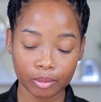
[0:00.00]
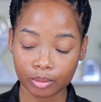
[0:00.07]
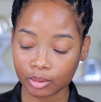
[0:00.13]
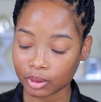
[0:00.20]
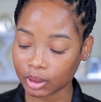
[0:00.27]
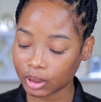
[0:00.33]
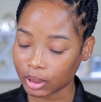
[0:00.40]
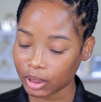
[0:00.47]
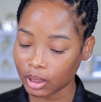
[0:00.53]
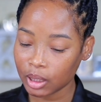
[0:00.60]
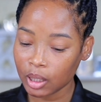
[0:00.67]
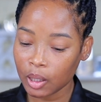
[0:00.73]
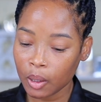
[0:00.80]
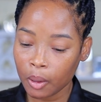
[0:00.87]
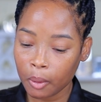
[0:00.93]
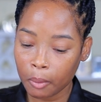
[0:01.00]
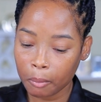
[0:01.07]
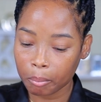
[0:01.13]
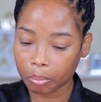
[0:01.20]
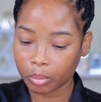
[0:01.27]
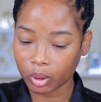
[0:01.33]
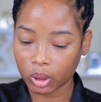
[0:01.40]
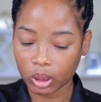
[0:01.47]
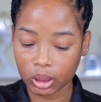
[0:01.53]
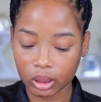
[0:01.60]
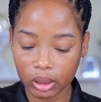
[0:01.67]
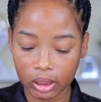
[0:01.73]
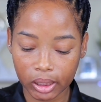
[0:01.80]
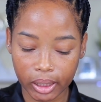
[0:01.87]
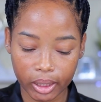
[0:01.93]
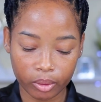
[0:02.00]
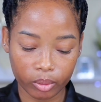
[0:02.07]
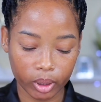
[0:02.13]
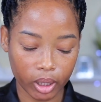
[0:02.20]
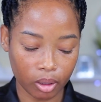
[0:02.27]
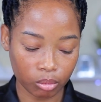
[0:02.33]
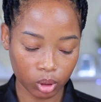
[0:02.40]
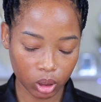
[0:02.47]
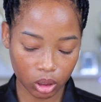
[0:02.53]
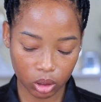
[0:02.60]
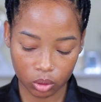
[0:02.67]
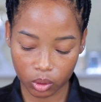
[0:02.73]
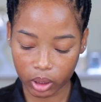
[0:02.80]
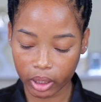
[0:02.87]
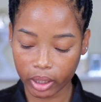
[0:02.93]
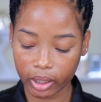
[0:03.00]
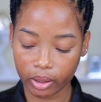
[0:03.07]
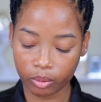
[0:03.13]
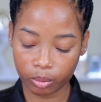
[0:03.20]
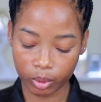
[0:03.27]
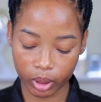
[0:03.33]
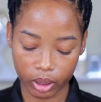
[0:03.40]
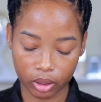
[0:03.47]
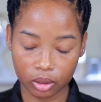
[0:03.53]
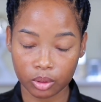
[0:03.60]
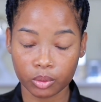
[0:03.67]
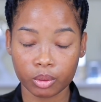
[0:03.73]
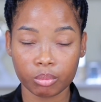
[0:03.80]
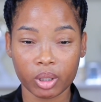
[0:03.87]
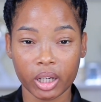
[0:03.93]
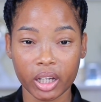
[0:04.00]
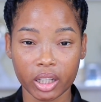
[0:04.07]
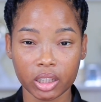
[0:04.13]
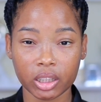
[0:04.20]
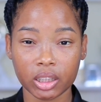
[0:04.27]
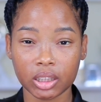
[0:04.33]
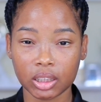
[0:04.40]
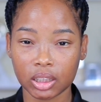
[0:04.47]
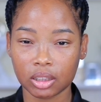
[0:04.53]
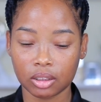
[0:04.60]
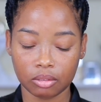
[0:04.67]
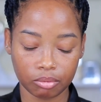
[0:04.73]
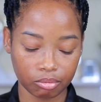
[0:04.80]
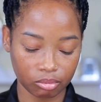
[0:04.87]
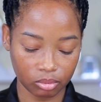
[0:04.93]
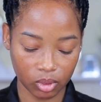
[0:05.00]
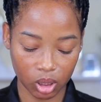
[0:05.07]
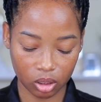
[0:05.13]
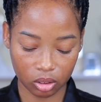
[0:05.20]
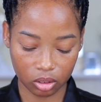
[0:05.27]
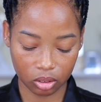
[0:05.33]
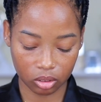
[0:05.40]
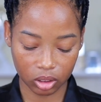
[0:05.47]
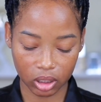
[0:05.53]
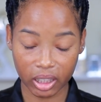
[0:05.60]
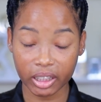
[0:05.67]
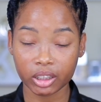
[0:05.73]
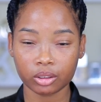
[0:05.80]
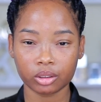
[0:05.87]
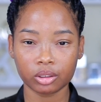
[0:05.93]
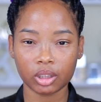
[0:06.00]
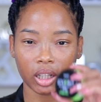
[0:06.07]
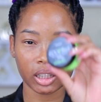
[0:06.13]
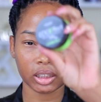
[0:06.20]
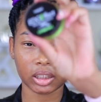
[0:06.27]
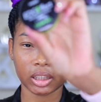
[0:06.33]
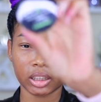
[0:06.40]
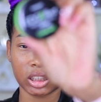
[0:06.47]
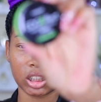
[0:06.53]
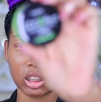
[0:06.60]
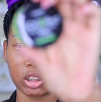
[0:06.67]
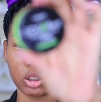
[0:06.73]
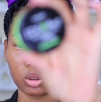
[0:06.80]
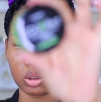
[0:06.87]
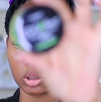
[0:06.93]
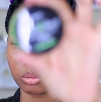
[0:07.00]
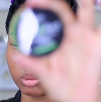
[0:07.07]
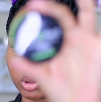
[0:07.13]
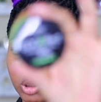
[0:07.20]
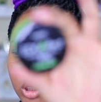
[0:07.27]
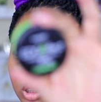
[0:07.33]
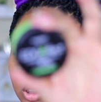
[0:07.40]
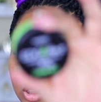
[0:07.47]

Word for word: We'll see. But anyway, I'm gonna go ahead with doing my edges. I don't know, did I show you guys the edge control I'm using?